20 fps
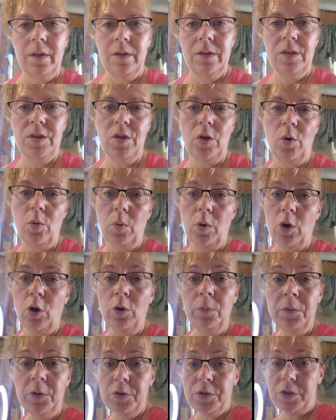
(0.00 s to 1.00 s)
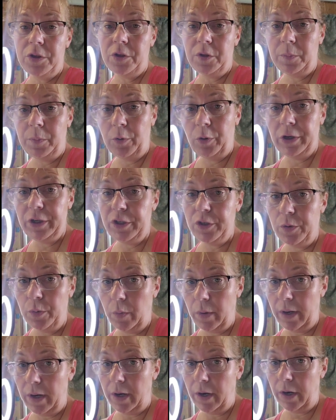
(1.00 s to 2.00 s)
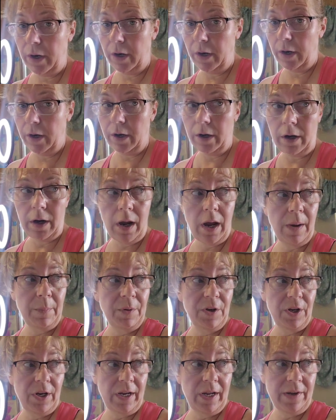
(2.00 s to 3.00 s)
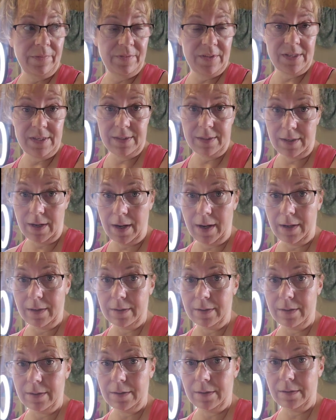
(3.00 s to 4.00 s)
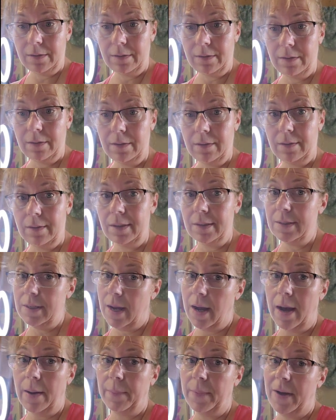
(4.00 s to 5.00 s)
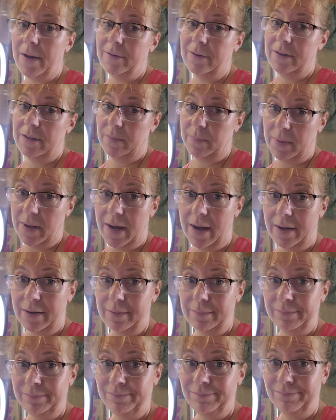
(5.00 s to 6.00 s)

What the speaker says: So we're almost to the point where I'm going to have to set the top onto the bottom.